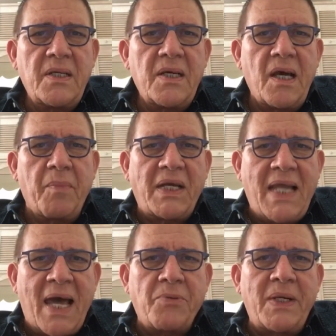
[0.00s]
And my
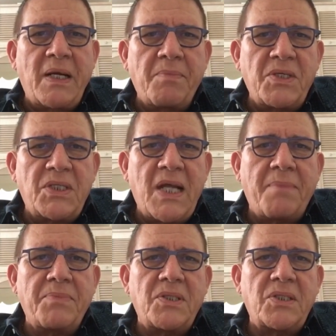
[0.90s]
dad went up the
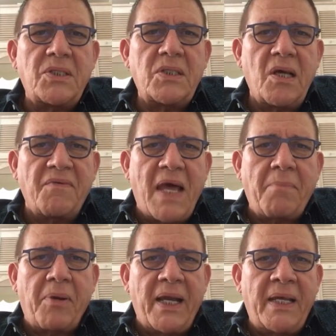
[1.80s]
steps of that
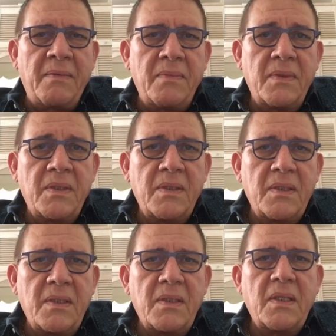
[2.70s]
plane,
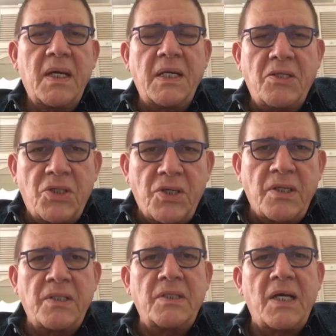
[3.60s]
and he
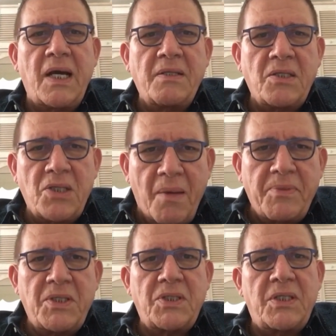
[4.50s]
turned at the top of
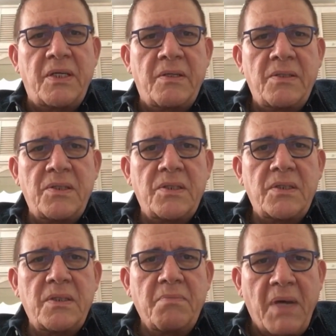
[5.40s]
the stairs
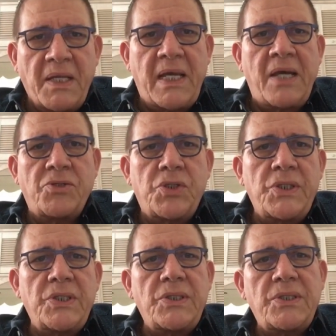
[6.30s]
by the
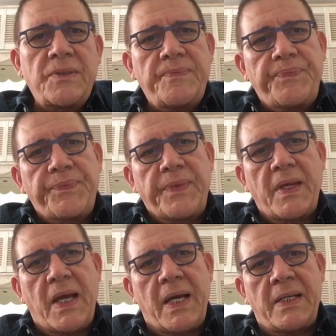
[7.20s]
entrance,
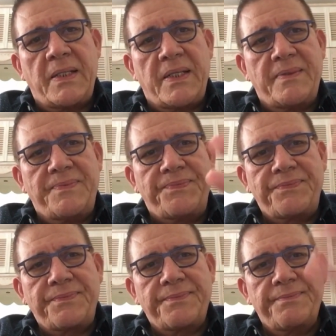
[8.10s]
and
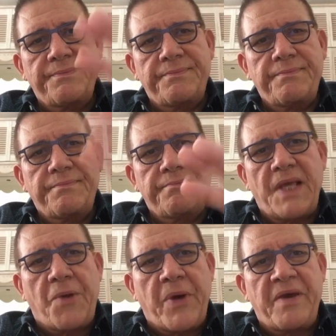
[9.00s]

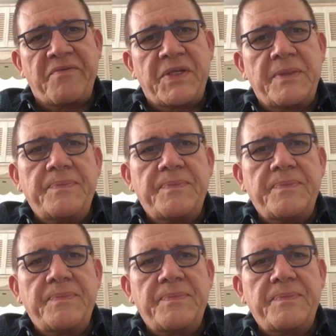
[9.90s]
he waved.